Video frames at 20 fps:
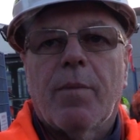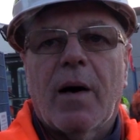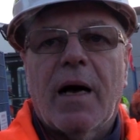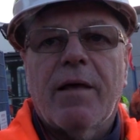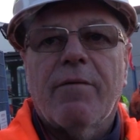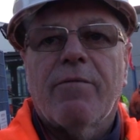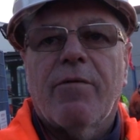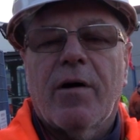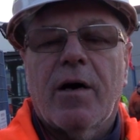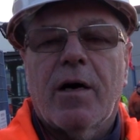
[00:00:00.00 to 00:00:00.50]

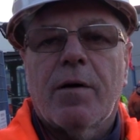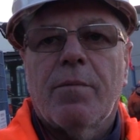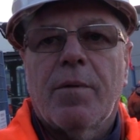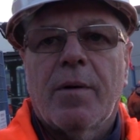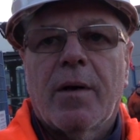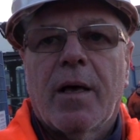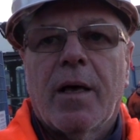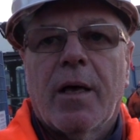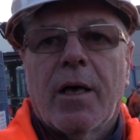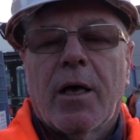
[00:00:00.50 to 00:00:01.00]
By far,
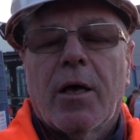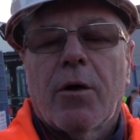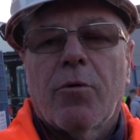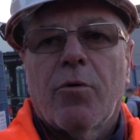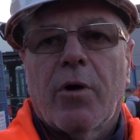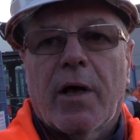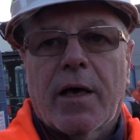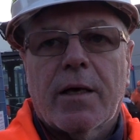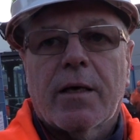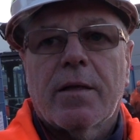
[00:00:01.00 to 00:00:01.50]

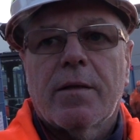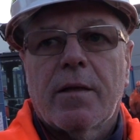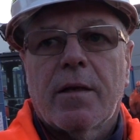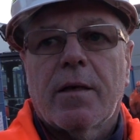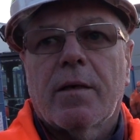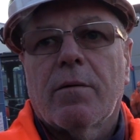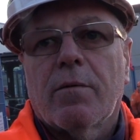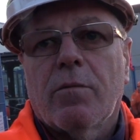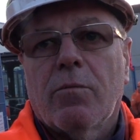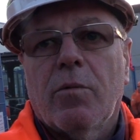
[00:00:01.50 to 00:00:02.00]
reckon
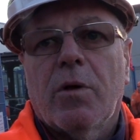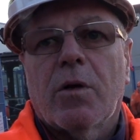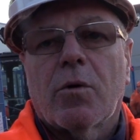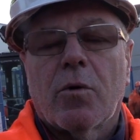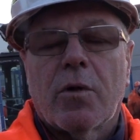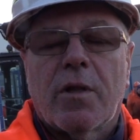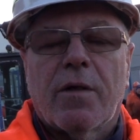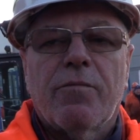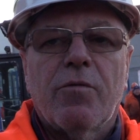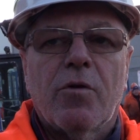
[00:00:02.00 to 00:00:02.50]
that we're
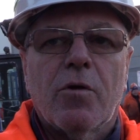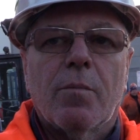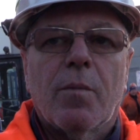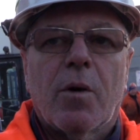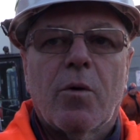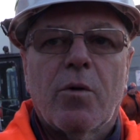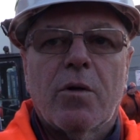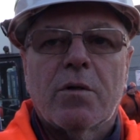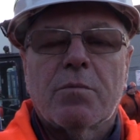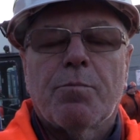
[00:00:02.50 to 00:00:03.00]
owed a few
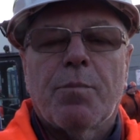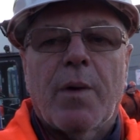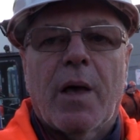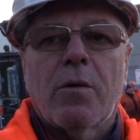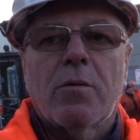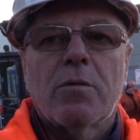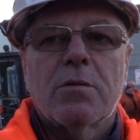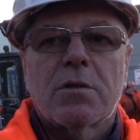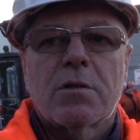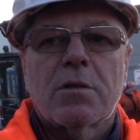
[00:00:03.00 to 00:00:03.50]
million
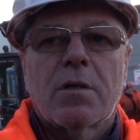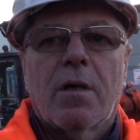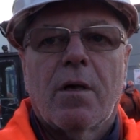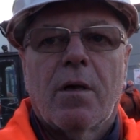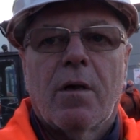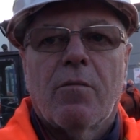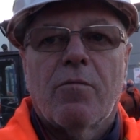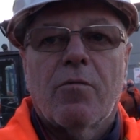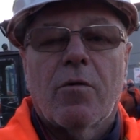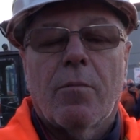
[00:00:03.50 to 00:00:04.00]
pounds
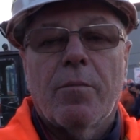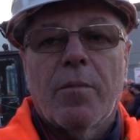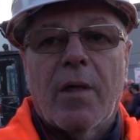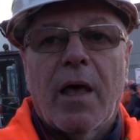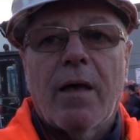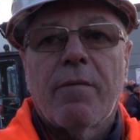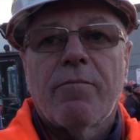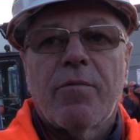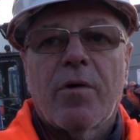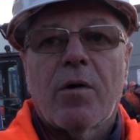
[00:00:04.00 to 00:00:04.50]
from
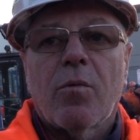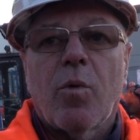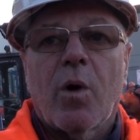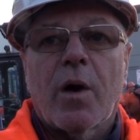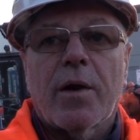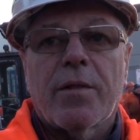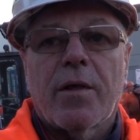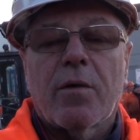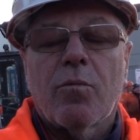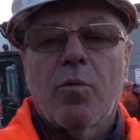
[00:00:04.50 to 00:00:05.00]
them for
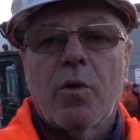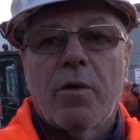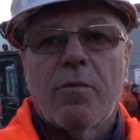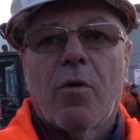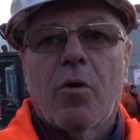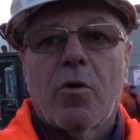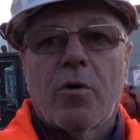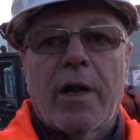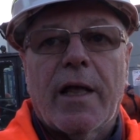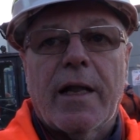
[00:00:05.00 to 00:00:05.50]
work that we've
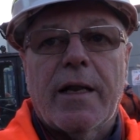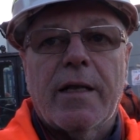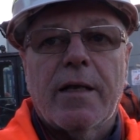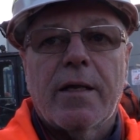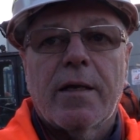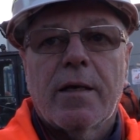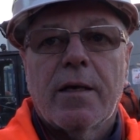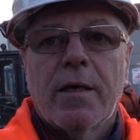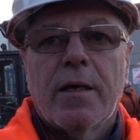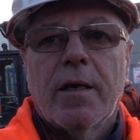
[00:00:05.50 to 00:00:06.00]
already
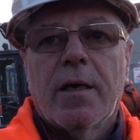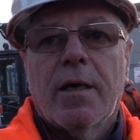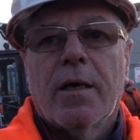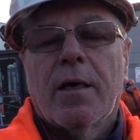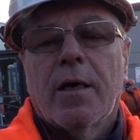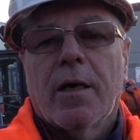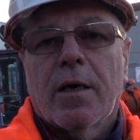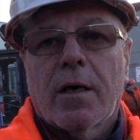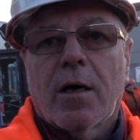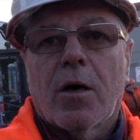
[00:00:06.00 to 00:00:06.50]

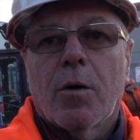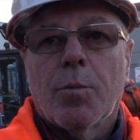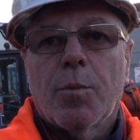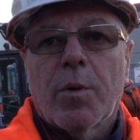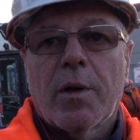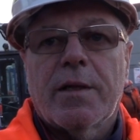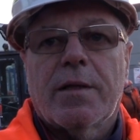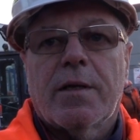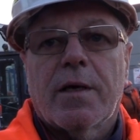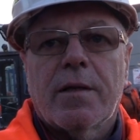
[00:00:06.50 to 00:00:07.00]

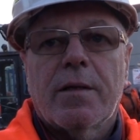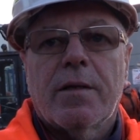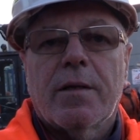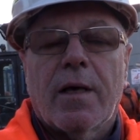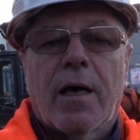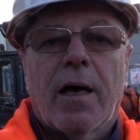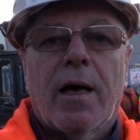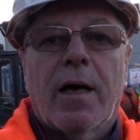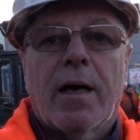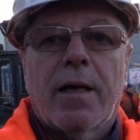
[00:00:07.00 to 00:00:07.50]
completed,
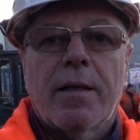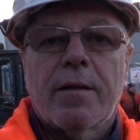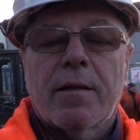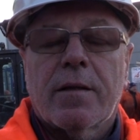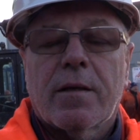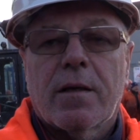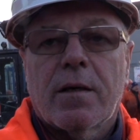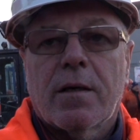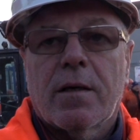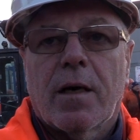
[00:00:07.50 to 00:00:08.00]
and
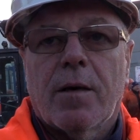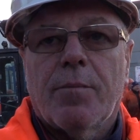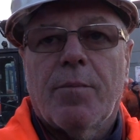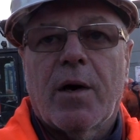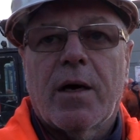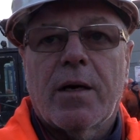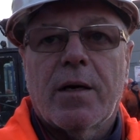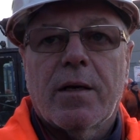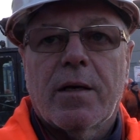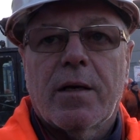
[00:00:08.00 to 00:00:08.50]

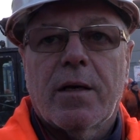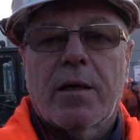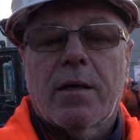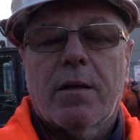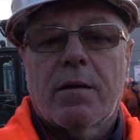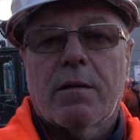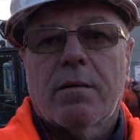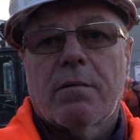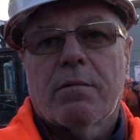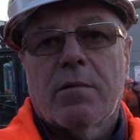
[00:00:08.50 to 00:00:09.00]
apparently
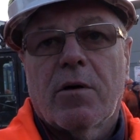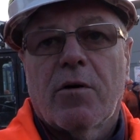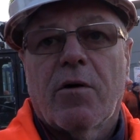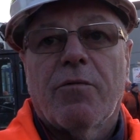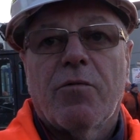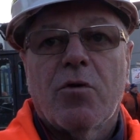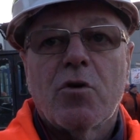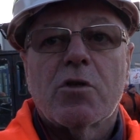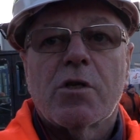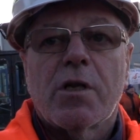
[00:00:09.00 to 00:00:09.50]
they're
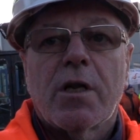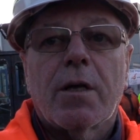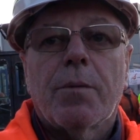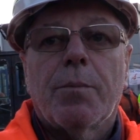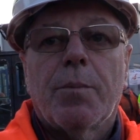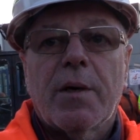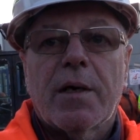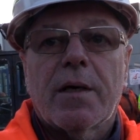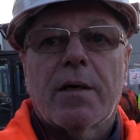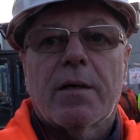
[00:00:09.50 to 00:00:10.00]
refusing to
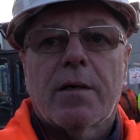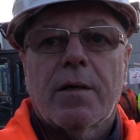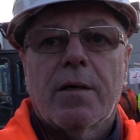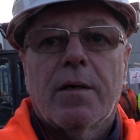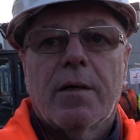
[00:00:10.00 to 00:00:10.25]
pay it.